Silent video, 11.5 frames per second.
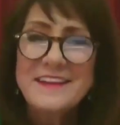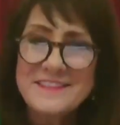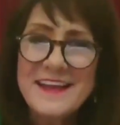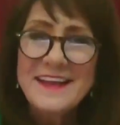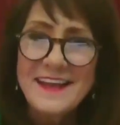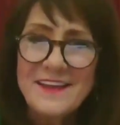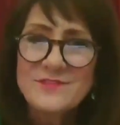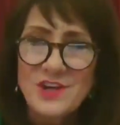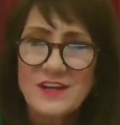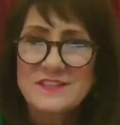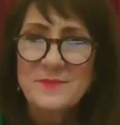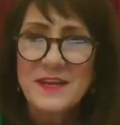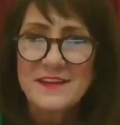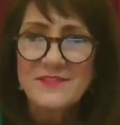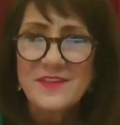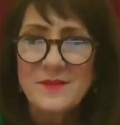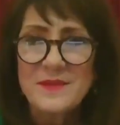because I have talked to
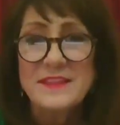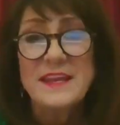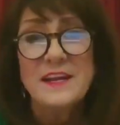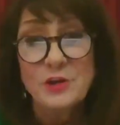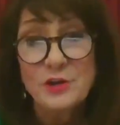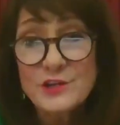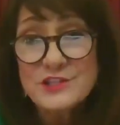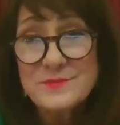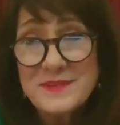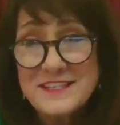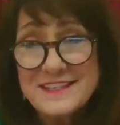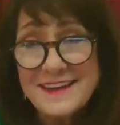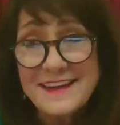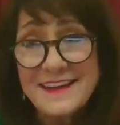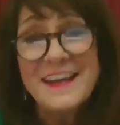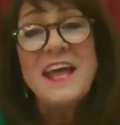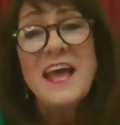many of them and they encouraged me
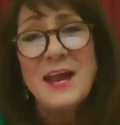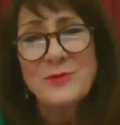today